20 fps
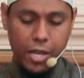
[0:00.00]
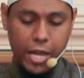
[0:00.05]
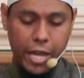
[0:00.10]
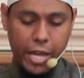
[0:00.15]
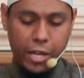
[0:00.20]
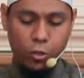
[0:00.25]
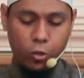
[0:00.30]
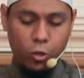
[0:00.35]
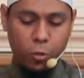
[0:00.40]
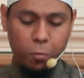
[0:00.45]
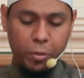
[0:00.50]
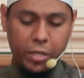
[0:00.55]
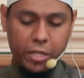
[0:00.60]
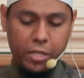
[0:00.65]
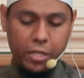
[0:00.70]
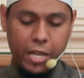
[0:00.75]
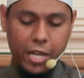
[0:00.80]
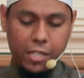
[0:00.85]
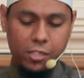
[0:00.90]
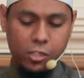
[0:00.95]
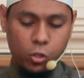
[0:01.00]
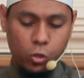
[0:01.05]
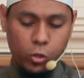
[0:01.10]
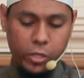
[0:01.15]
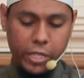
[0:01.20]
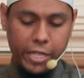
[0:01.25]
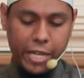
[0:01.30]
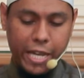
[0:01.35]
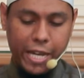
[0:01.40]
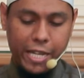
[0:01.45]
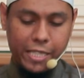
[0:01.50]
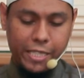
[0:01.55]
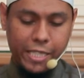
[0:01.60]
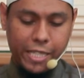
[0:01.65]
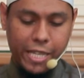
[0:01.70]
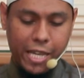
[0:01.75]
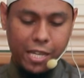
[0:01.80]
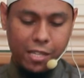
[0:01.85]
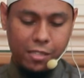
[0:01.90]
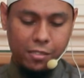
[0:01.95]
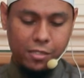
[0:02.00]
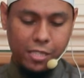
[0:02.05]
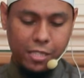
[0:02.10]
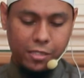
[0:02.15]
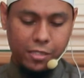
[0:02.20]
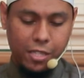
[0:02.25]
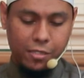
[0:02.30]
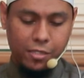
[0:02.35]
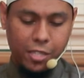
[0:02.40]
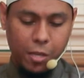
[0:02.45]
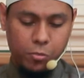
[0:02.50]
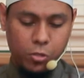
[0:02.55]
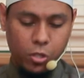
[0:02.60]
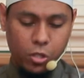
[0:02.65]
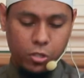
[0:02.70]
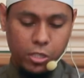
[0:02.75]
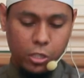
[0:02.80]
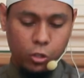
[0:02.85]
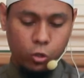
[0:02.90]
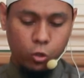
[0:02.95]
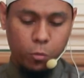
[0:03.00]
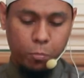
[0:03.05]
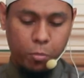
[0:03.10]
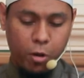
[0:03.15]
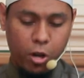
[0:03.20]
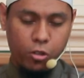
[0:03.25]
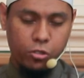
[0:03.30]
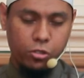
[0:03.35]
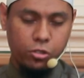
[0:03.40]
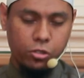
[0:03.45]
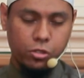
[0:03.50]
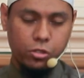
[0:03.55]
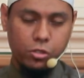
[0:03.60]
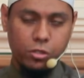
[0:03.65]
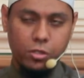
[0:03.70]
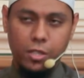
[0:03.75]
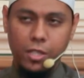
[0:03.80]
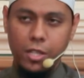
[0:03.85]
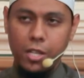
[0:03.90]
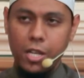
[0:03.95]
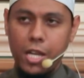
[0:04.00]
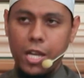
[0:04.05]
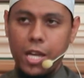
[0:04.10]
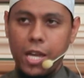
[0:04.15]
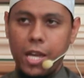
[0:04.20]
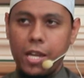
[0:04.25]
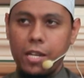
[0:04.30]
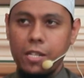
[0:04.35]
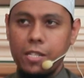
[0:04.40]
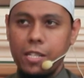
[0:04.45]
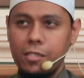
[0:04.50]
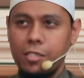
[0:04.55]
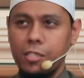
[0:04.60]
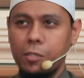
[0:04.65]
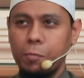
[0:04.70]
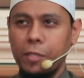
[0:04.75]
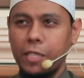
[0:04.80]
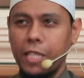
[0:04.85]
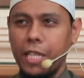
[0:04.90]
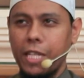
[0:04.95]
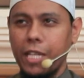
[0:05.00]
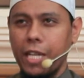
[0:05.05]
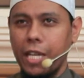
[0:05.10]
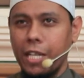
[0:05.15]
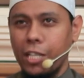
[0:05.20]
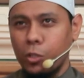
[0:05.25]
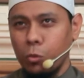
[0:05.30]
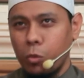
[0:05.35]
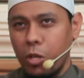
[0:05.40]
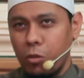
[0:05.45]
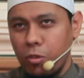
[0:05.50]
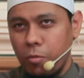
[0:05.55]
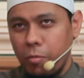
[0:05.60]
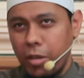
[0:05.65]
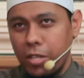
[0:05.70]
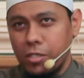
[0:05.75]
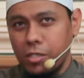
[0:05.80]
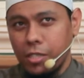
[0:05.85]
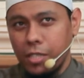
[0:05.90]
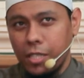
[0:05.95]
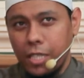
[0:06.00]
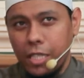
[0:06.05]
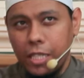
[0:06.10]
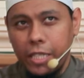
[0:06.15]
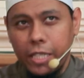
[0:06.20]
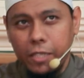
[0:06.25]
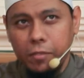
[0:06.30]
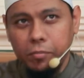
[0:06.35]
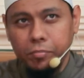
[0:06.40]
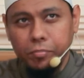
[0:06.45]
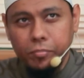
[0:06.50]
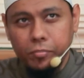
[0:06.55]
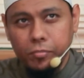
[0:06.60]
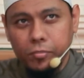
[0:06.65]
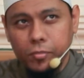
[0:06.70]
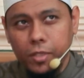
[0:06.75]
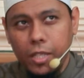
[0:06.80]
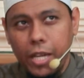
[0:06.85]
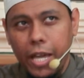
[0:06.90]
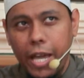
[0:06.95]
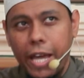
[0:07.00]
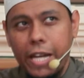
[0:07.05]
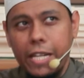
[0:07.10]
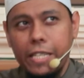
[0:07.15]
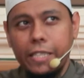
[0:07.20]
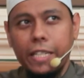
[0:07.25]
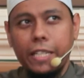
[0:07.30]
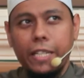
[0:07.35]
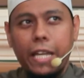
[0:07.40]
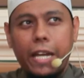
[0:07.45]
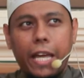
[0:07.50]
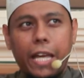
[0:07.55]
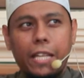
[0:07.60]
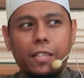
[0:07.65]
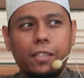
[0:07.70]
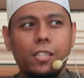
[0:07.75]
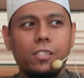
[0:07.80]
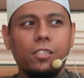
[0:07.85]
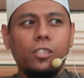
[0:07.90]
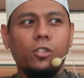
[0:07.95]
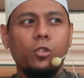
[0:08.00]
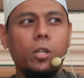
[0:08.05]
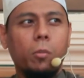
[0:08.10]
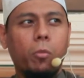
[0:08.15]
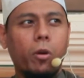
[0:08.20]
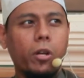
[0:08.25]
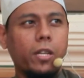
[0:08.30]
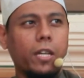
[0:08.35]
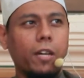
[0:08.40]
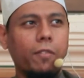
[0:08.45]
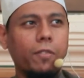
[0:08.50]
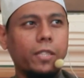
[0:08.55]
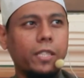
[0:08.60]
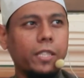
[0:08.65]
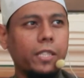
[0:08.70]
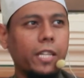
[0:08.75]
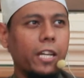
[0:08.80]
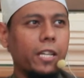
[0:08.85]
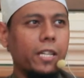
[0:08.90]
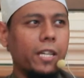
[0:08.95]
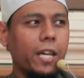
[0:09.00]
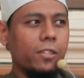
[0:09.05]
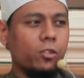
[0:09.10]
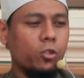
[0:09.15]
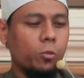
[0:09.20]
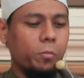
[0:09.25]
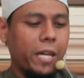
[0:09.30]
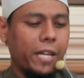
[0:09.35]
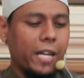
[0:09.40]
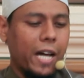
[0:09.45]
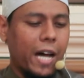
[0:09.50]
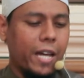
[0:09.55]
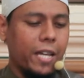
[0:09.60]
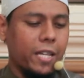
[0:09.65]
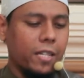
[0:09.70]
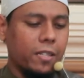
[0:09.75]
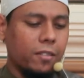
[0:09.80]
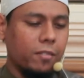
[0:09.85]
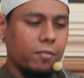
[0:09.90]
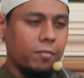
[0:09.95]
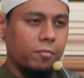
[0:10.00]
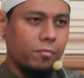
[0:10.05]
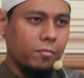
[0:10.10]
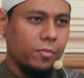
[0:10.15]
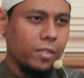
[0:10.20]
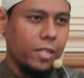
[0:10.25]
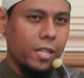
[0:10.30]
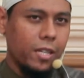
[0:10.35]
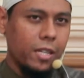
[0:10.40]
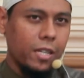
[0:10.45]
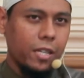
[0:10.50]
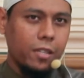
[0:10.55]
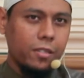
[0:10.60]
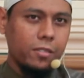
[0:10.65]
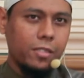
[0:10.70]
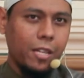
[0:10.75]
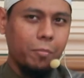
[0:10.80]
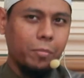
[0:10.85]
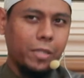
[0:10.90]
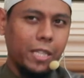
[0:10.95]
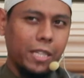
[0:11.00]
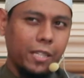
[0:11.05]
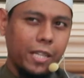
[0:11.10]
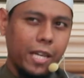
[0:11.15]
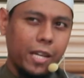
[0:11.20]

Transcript: and open excluding anything else such as absorption through pores this is pertaining any to what we mentioned earlier. Anything that enters into the body cavity, that it has to be an ayn. Something